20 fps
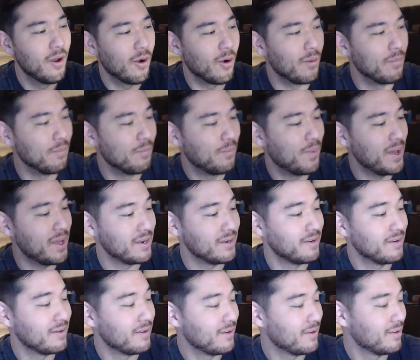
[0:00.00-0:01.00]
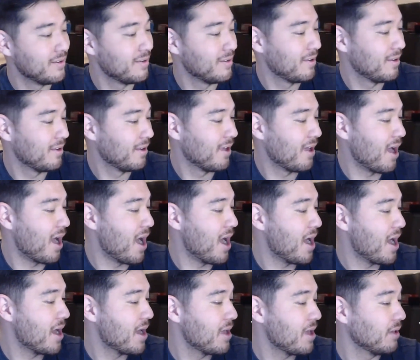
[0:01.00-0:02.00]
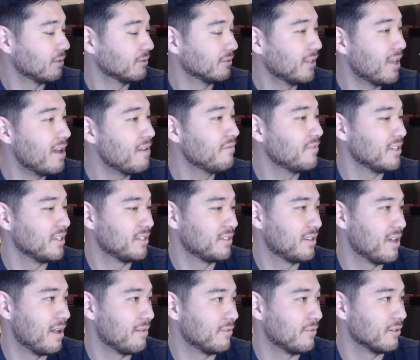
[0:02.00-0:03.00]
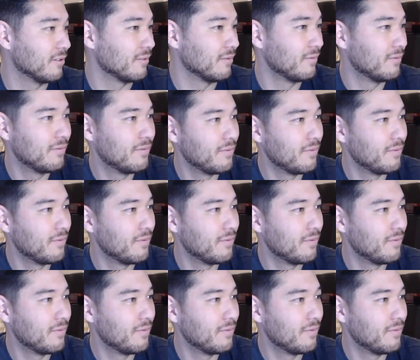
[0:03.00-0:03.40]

But I love this cover.